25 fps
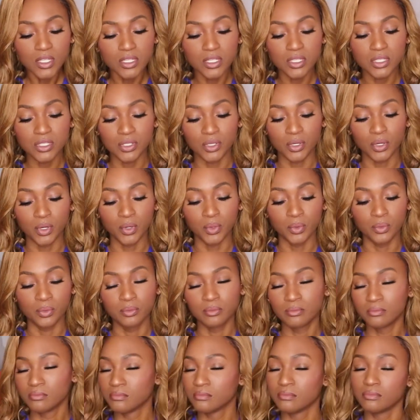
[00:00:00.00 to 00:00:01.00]
So
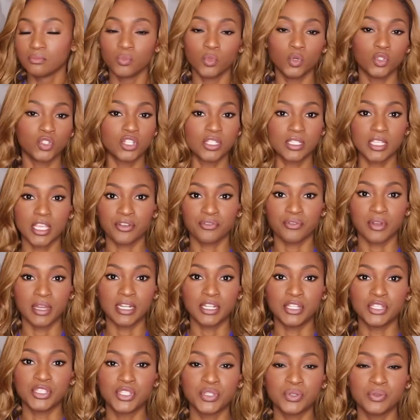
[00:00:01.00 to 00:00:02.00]
we'll just get right
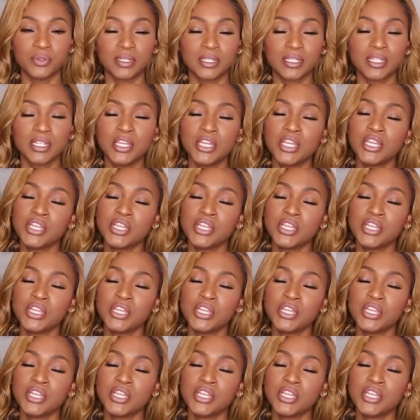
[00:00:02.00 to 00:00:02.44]
into it.